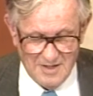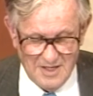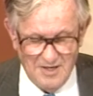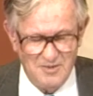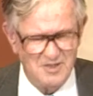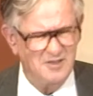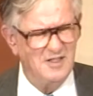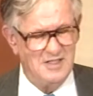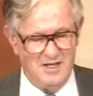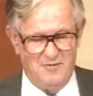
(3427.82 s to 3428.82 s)
He was an
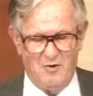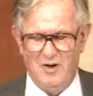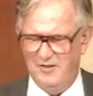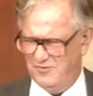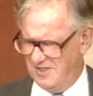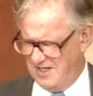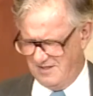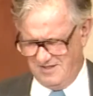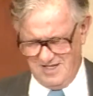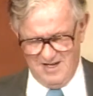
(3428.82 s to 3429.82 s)
intense, I forgot
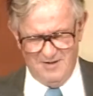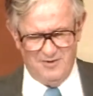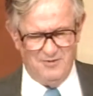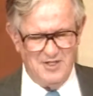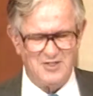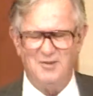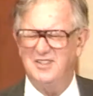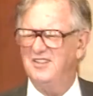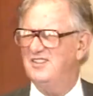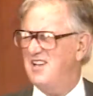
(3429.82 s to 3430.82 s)
to say, Fisher
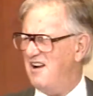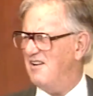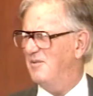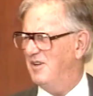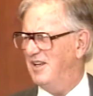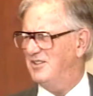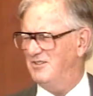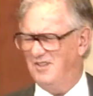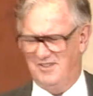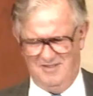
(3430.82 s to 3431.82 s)
was a terrible
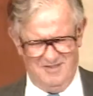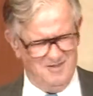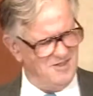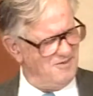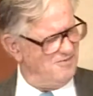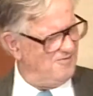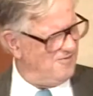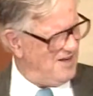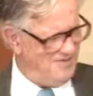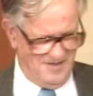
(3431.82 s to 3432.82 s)
lecturer, was a
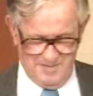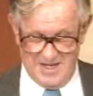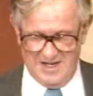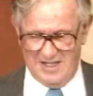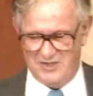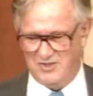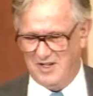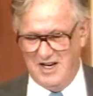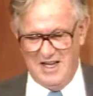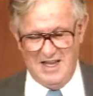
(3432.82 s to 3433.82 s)
frightfully bad
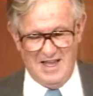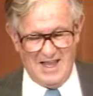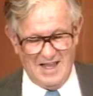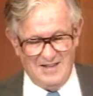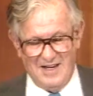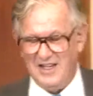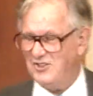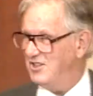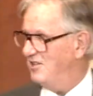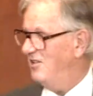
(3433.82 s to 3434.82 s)
lecturer. And the
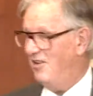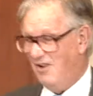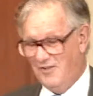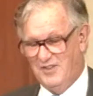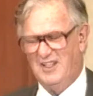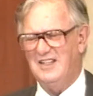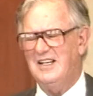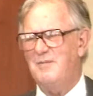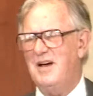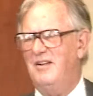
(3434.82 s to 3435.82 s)
lectures often didn't
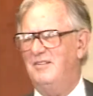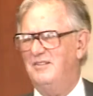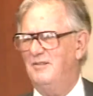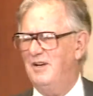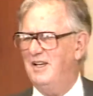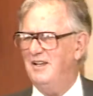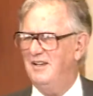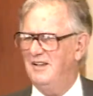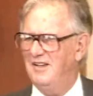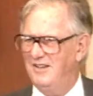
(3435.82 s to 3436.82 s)
come out the way
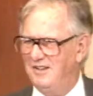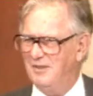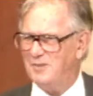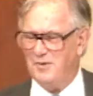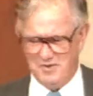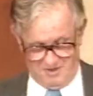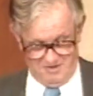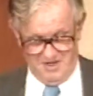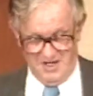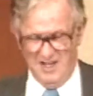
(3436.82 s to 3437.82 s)
they were supposed
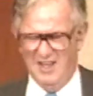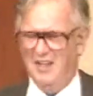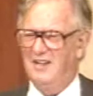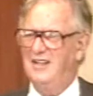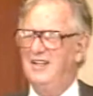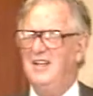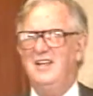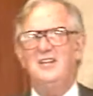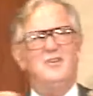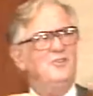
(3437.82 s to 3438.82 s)
to.
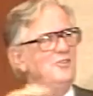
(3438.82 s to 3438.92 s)
He'd go